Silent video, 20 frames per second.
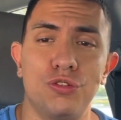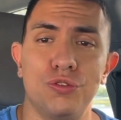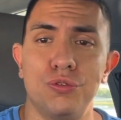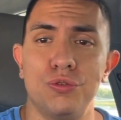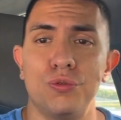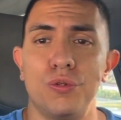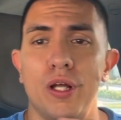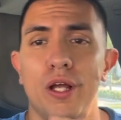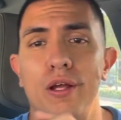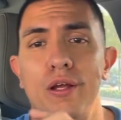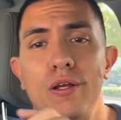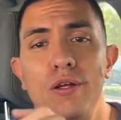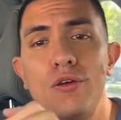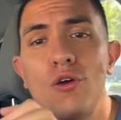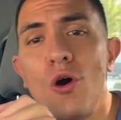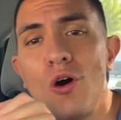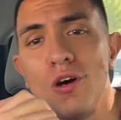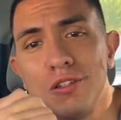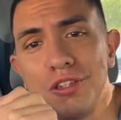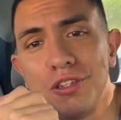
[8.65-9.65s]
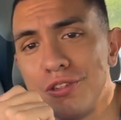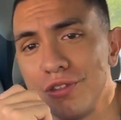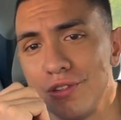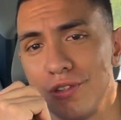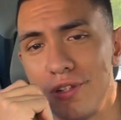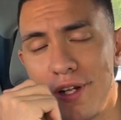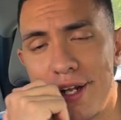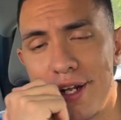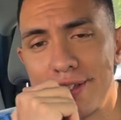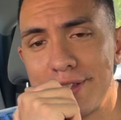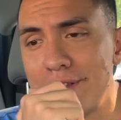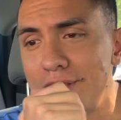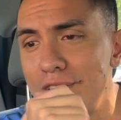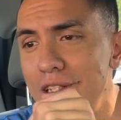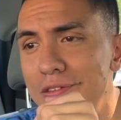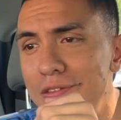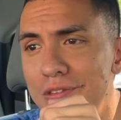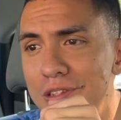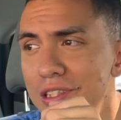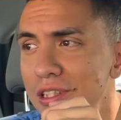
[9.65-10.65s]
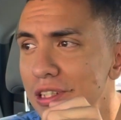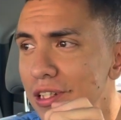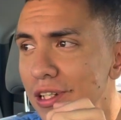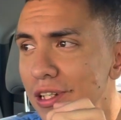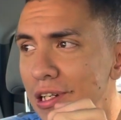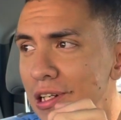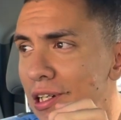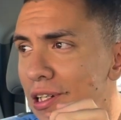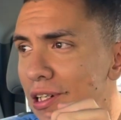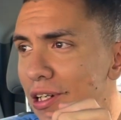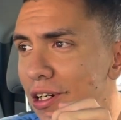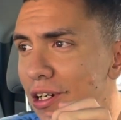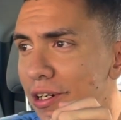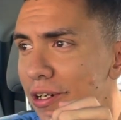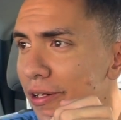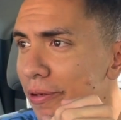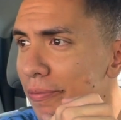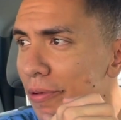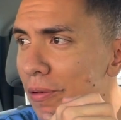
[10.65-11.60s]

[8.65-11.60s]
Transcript: to a concert last evening and um,